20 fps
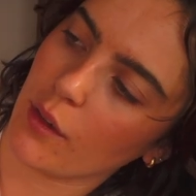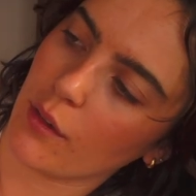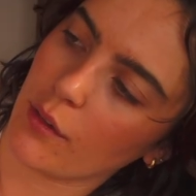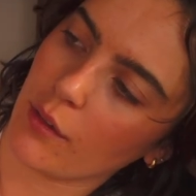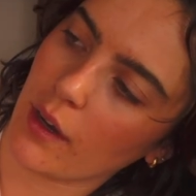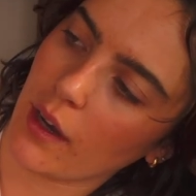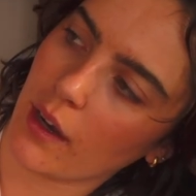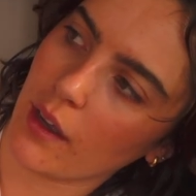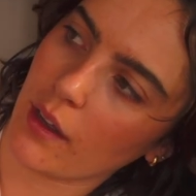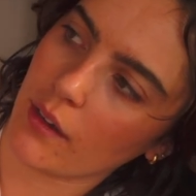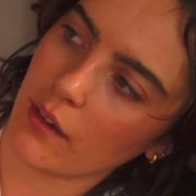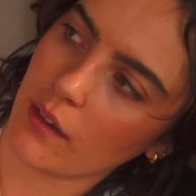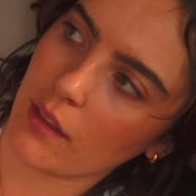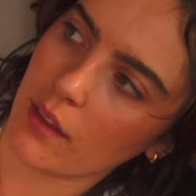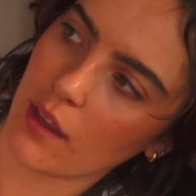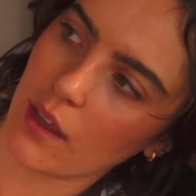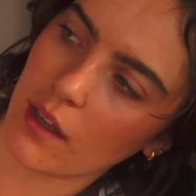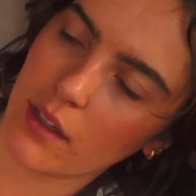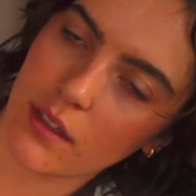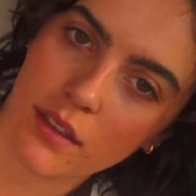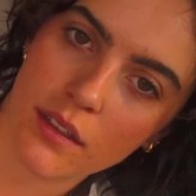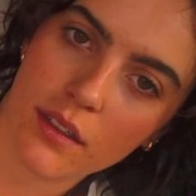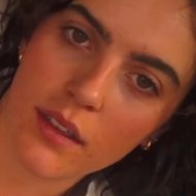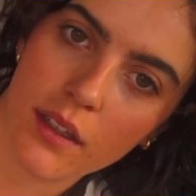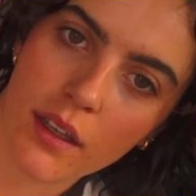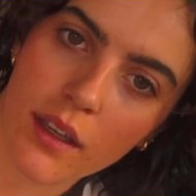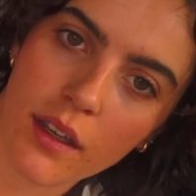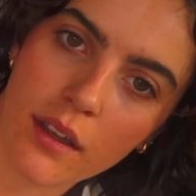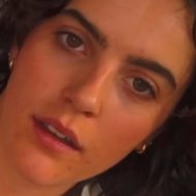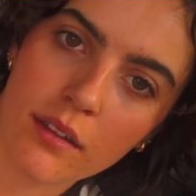around the edges
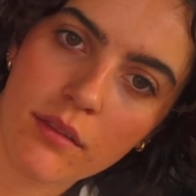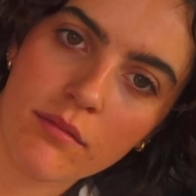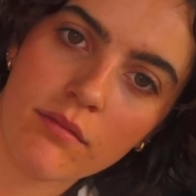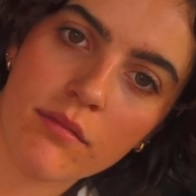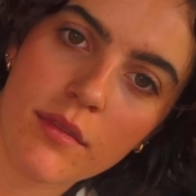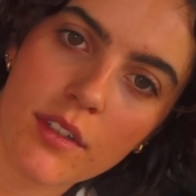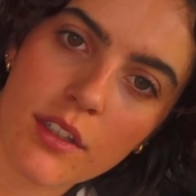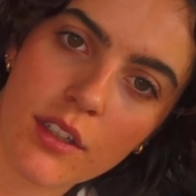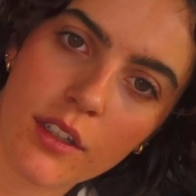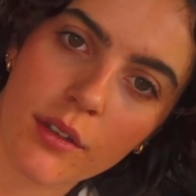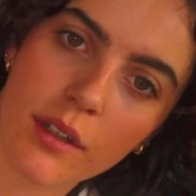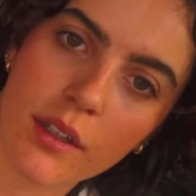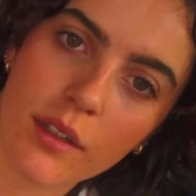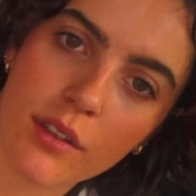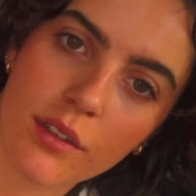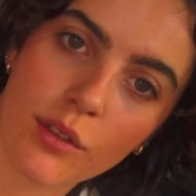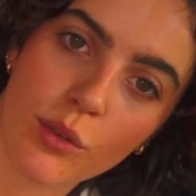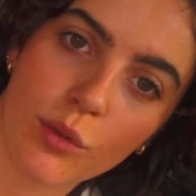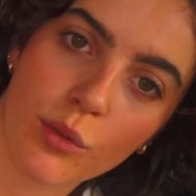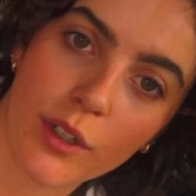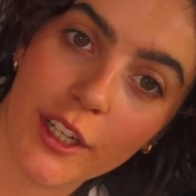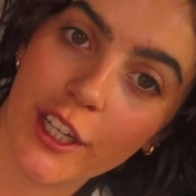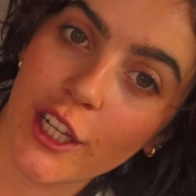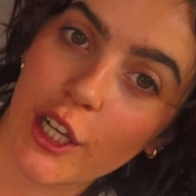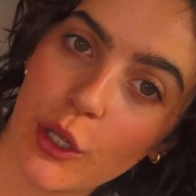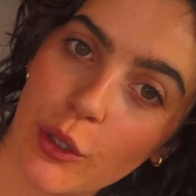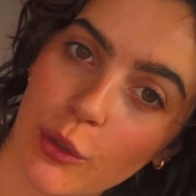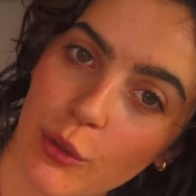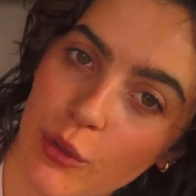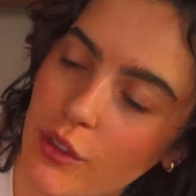here, so it's all
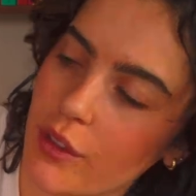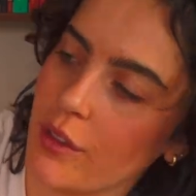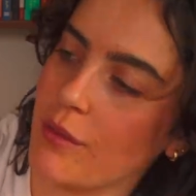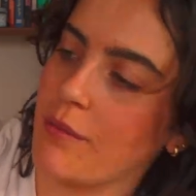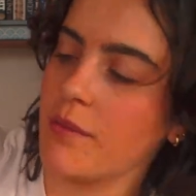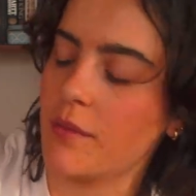enclosed.